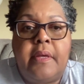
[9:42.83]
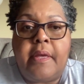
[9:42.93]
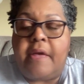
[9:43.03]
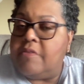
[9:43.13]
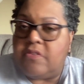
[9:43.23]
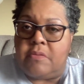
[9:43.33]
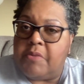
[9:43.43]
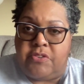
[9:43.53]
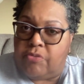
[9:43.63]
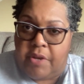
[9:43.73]
And this
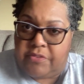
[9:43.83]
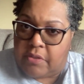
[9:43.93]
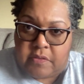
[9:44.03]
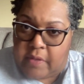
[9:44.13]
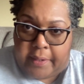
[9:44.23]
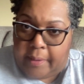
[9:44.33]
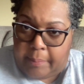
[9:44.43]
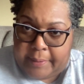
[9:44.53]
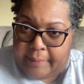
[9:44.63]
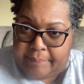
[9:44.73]
administration is not
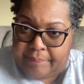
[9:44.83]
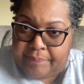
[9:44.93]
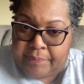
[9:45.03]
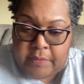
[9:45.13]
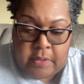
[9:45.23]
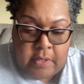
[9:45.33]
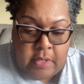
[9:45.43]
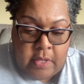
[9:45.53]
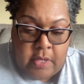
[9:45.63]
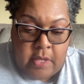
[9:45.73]
helping.
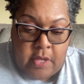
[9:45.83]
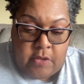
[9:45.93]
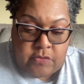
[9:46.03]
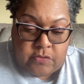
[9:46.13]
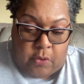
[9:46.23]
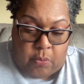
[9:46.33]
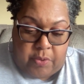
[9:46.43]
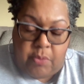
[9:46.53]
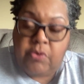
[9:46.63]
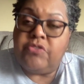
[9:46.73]
So
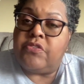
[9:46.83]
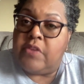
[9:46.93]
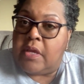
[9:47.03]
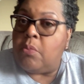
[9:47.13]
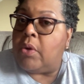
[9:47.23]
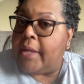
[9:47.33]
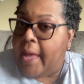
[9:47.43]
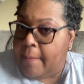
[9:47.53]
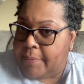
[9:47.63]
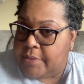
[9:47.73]
we will see what
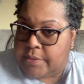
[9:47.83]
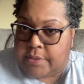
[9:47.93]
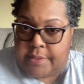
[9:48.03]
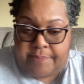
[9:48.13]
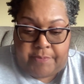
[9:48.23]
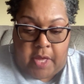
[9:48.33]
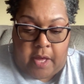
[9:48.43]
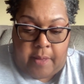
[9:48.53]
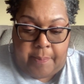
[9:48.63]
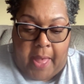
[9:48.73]
happens.
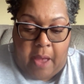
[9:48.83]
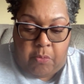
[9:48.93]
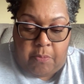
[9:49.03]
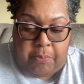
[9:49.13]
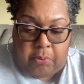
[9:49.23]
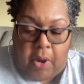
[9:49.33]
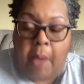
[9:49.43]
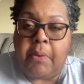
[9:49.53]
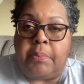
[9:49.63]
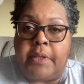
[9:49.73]
Um, I will
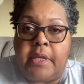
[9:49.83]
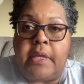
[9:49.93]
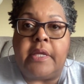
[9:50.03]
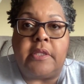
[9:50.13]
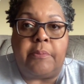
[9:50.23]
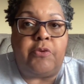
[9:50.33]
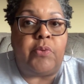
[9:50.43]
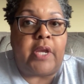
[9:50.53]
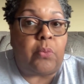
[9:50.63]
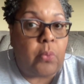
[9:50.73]
probably end up
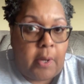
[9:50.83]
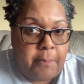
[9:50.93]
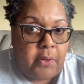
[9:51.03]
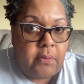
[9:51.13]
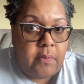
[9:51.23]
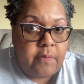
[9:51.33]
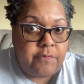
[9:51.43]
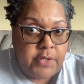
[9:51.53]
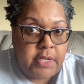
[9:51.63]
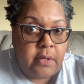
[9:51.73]
doing a Rumble
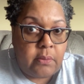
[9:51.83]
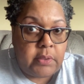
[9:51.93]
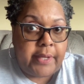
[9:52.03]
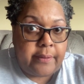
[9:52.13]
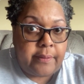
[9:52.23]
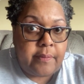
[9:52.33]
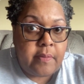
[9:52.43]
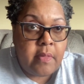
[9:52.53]
video later.